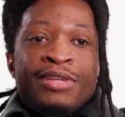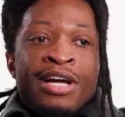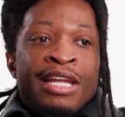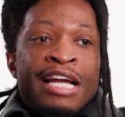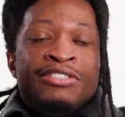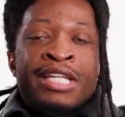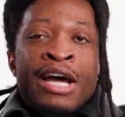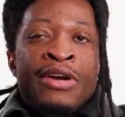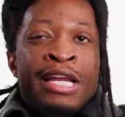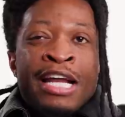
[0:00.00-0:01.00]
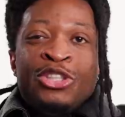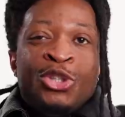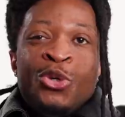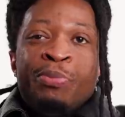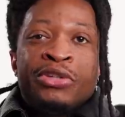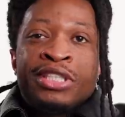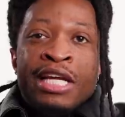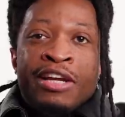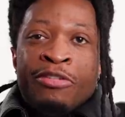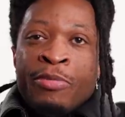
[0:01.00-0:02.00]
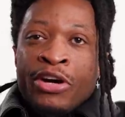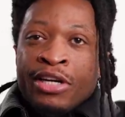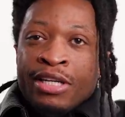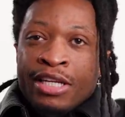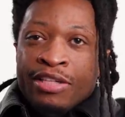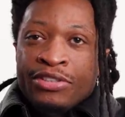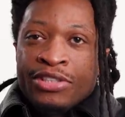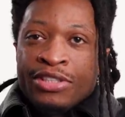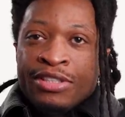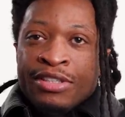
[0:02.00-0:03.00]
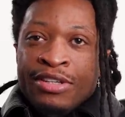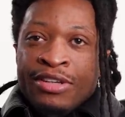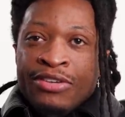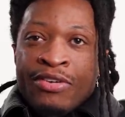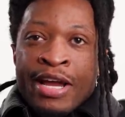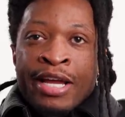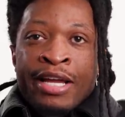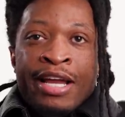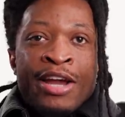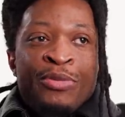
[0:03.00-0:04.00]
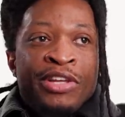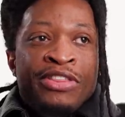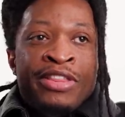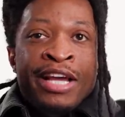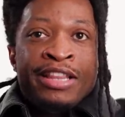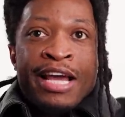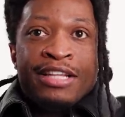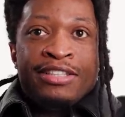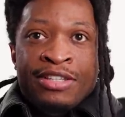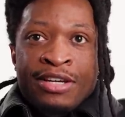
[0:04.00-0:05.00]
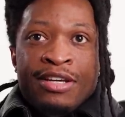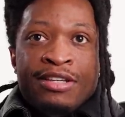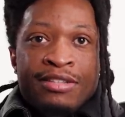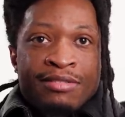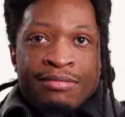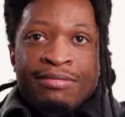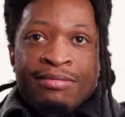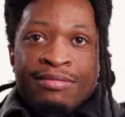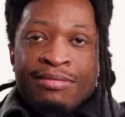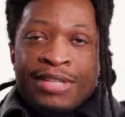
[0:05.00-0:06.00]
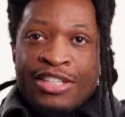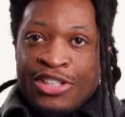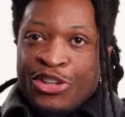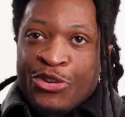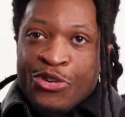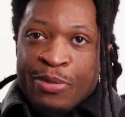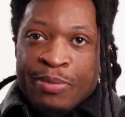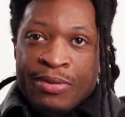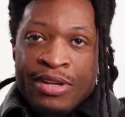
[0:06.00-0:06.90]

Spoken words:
a lifestyle that like 2% of America lives, right? And we think that's the norm.